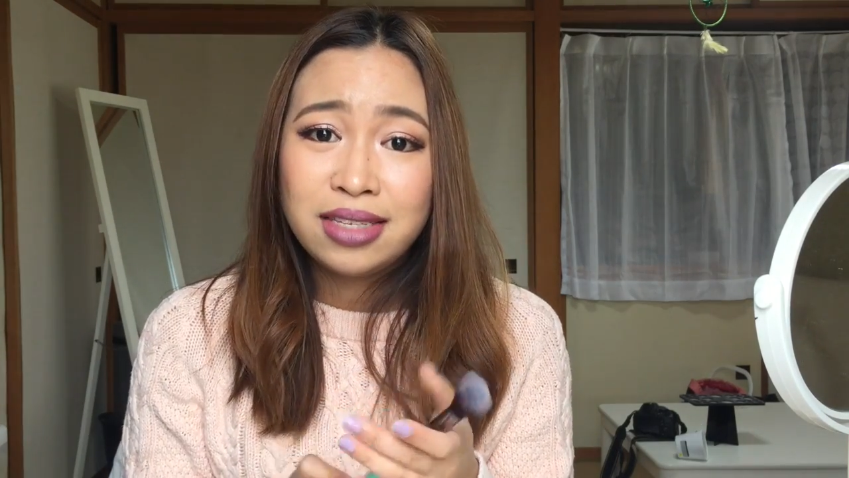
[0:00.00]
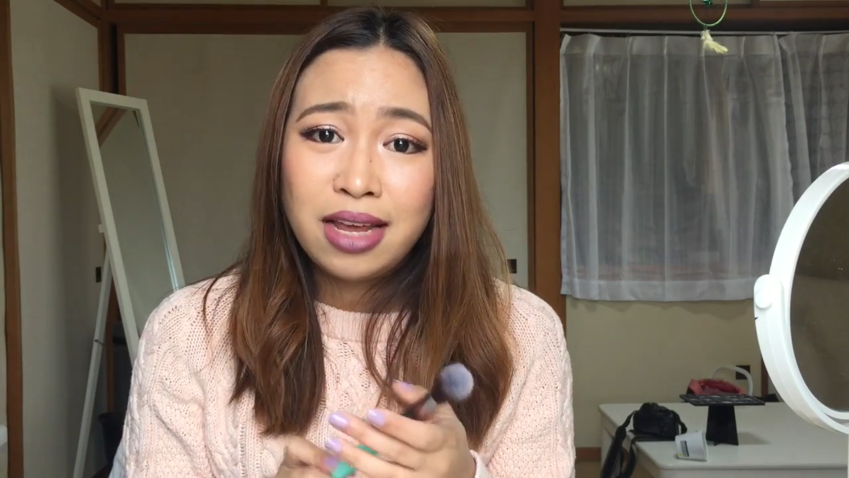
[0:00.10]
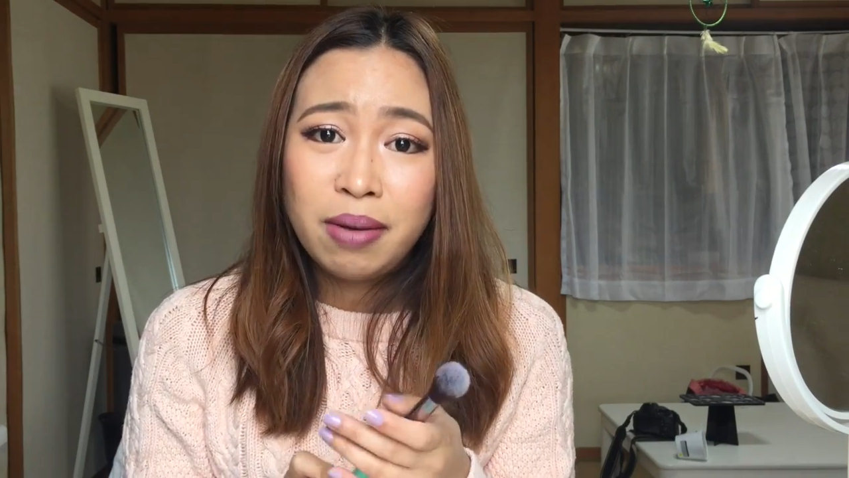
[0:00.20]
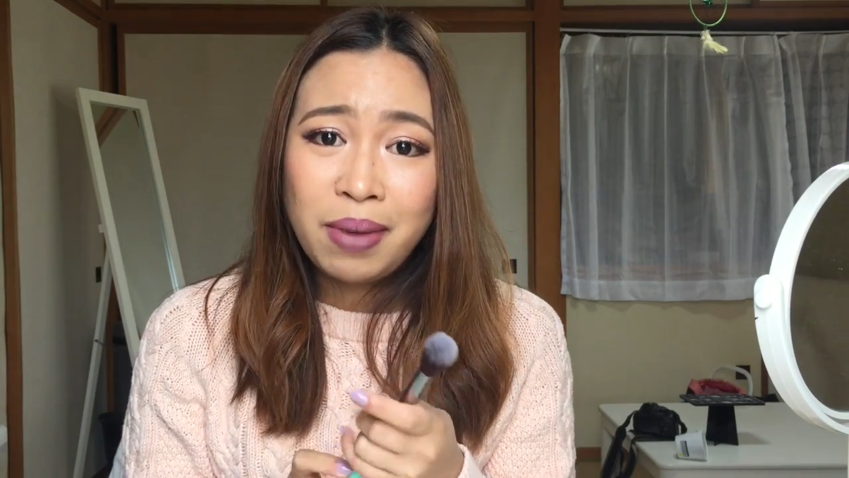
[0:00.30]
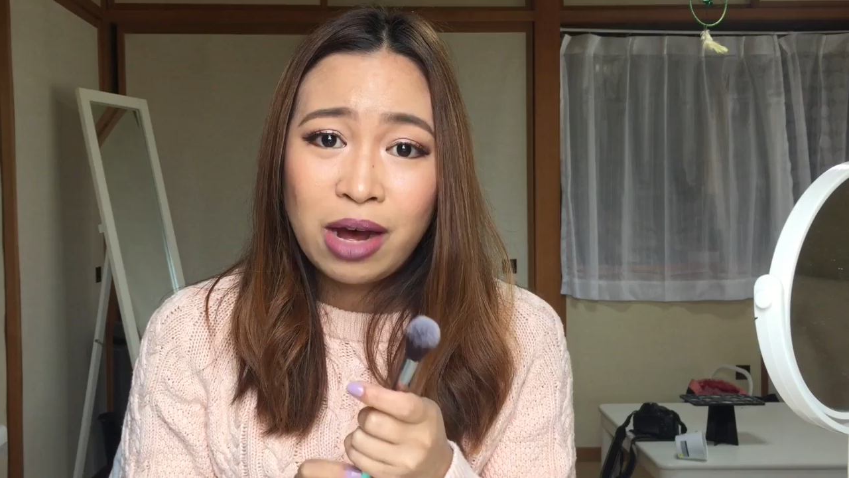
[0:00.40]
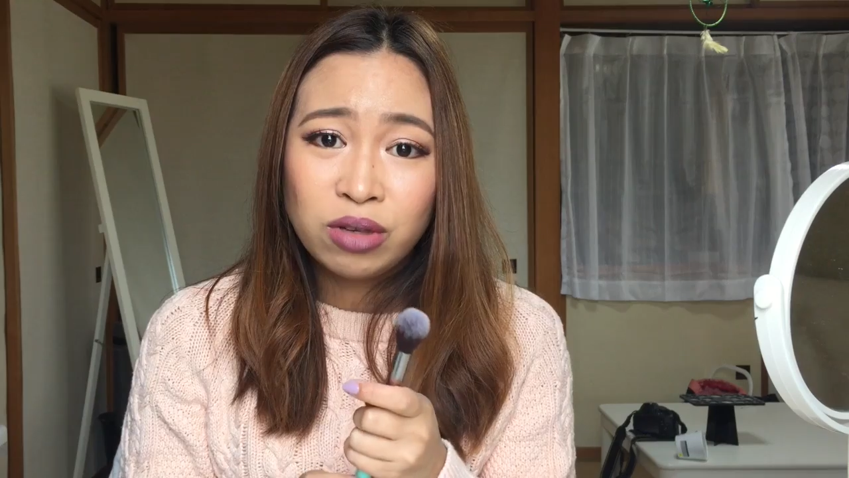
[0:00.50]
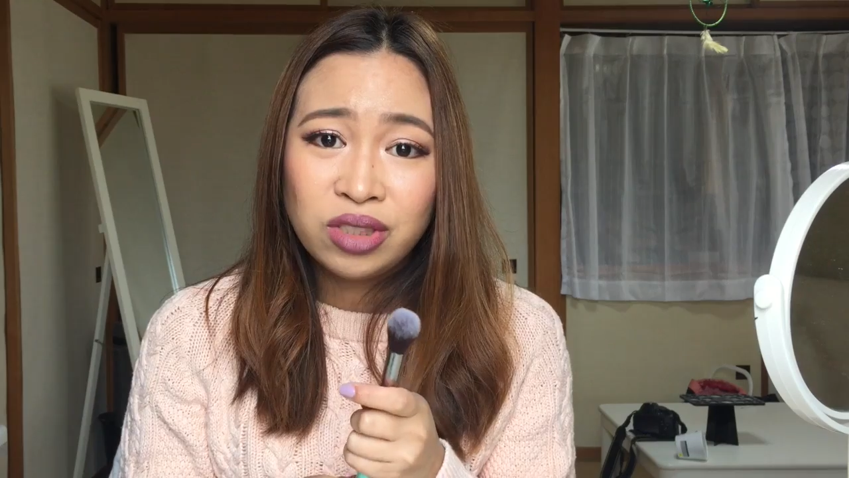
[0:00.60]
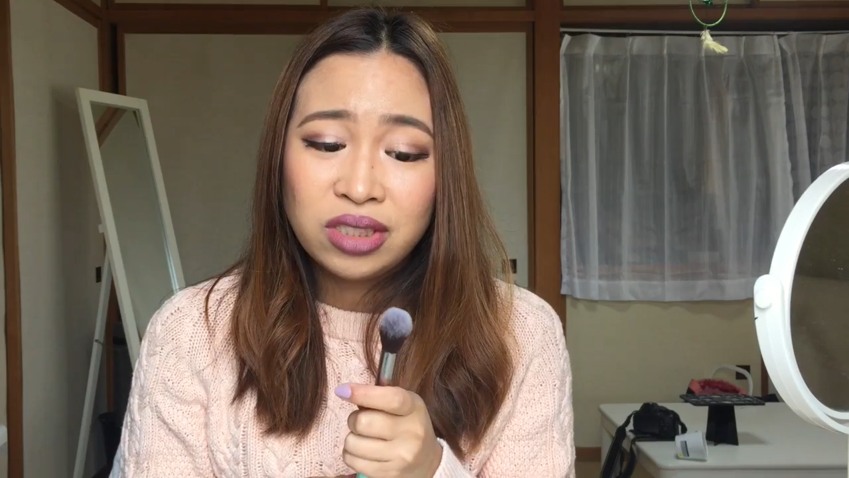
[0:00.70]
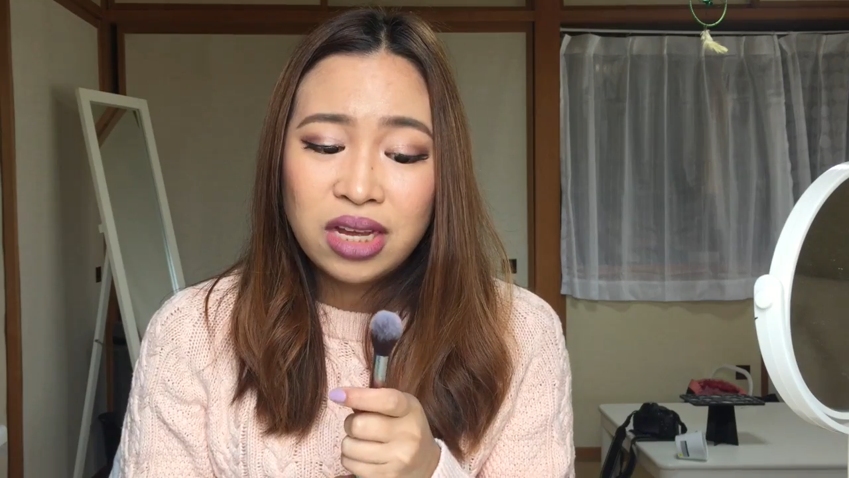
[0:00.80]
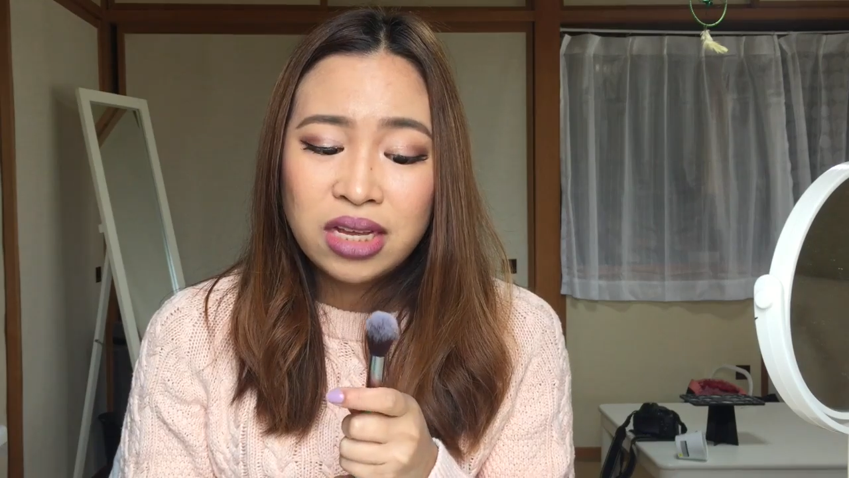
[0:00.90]
say about
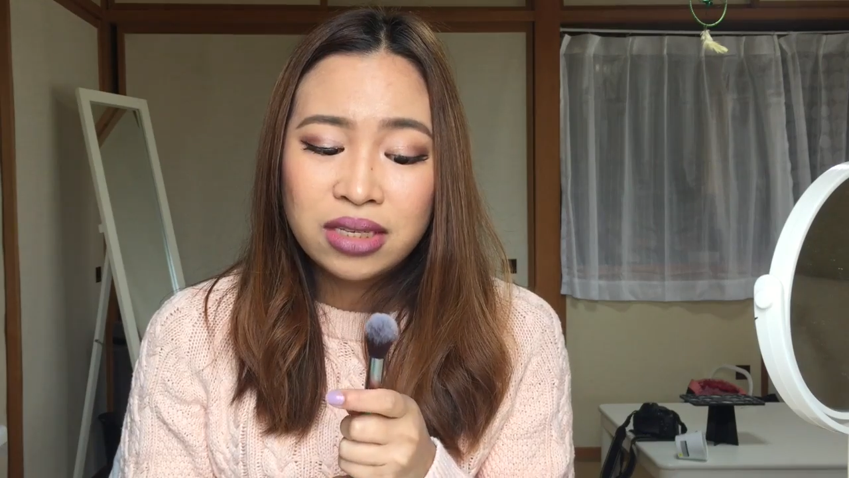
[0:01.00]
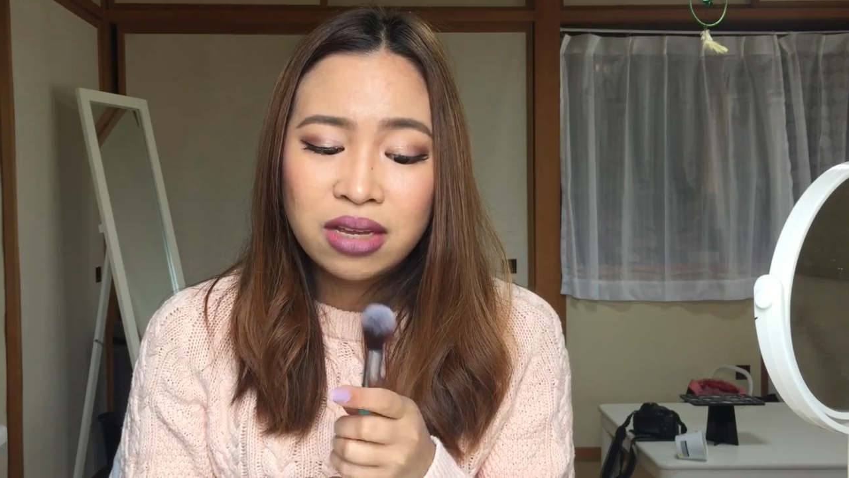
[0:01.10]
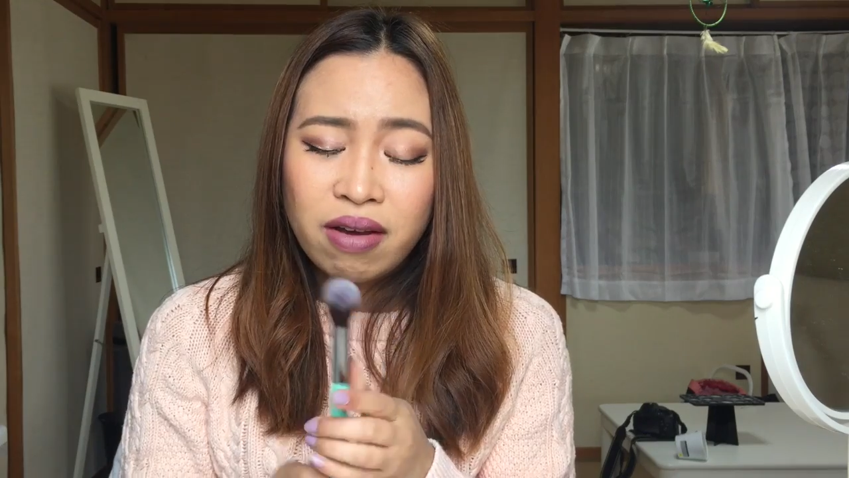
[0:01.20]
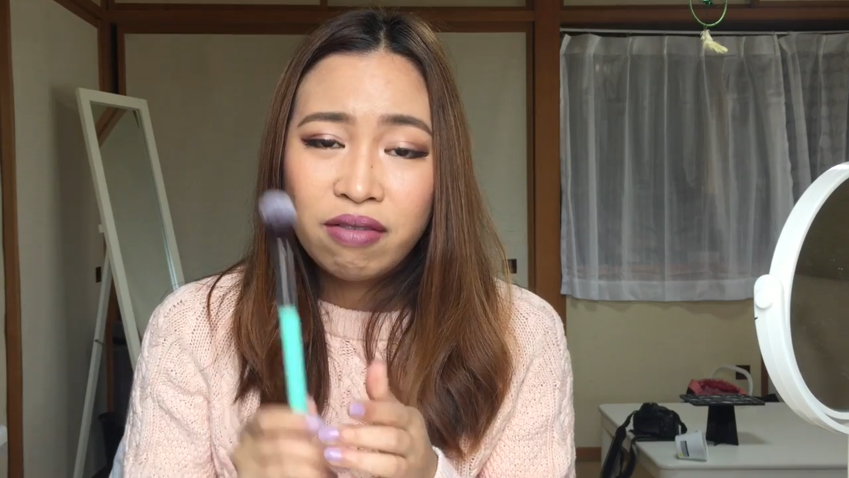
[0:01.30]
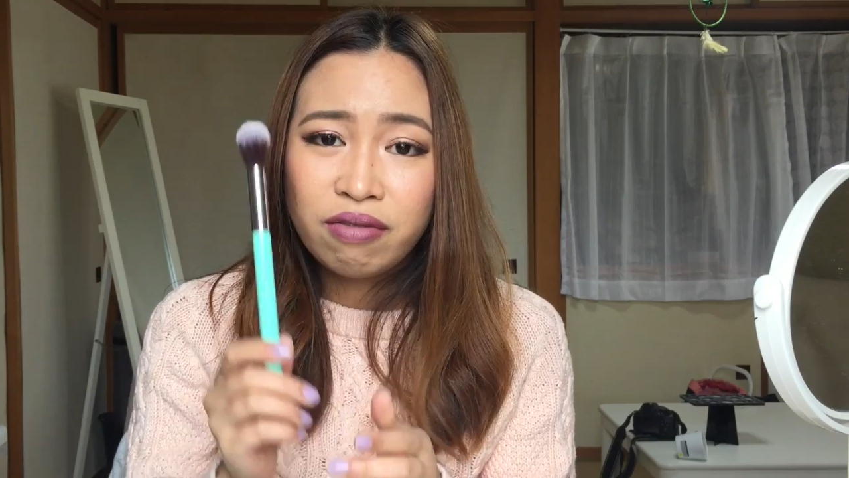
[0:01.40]
is